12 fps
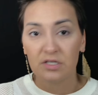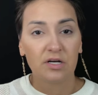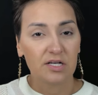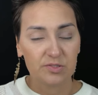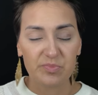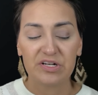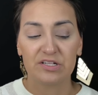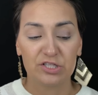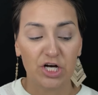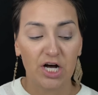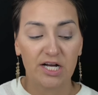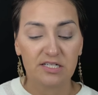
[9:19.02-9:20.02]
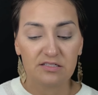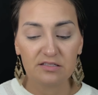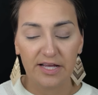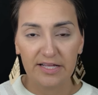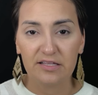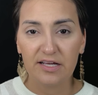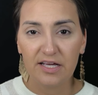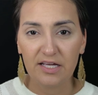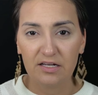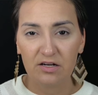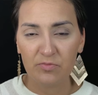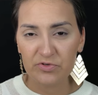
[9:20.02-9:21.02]
has been a lot
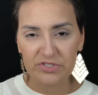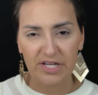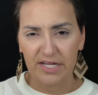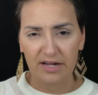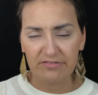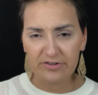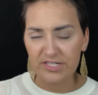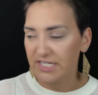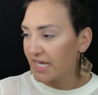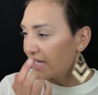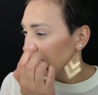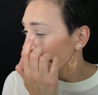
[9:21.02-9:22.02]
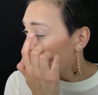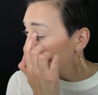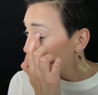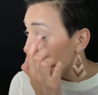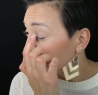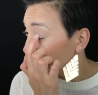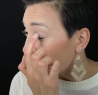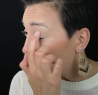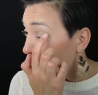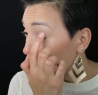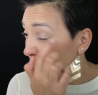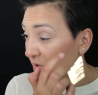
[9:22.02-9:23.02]
lately, almost like every day, and I'm just like,
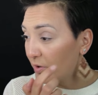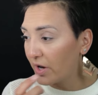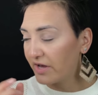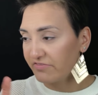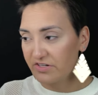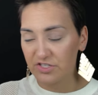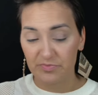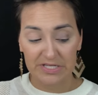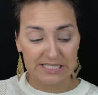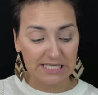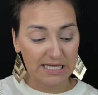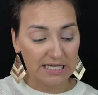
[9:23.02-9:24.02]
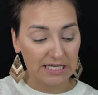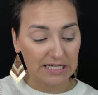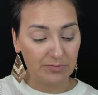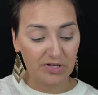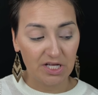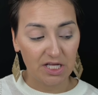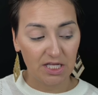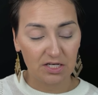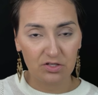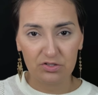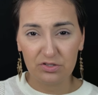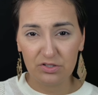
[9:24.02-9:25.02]
oh, I finished my skin,
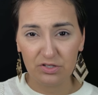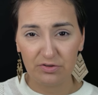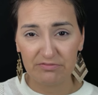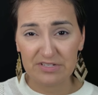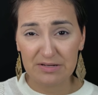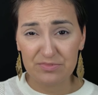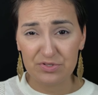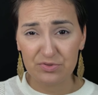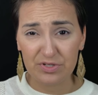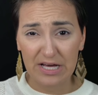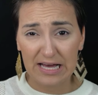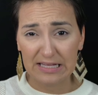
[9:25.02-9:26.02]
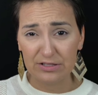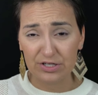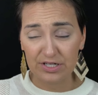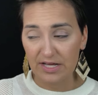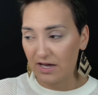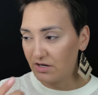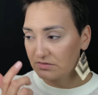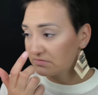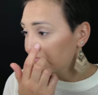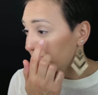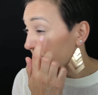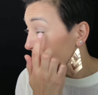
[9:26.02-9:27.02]
but oh, I don't have time to do an eye look now.
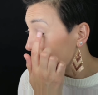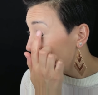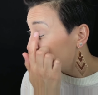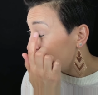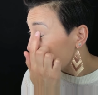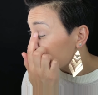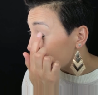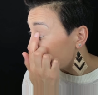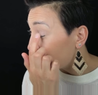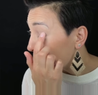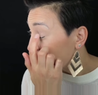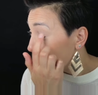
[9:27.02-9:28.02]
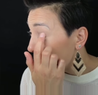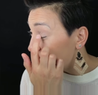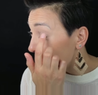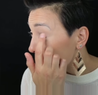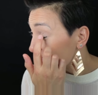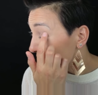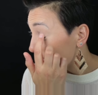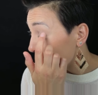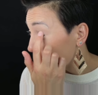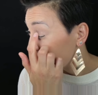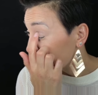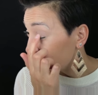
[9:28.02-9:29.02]
So this has
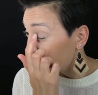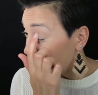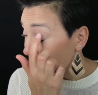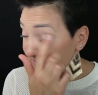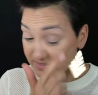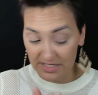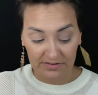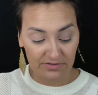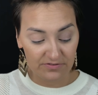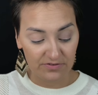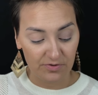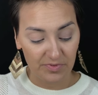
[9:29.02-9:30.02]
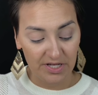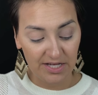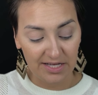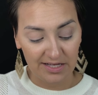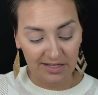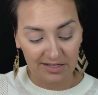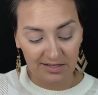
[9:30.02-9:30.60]
been kind of a lifesaver for me,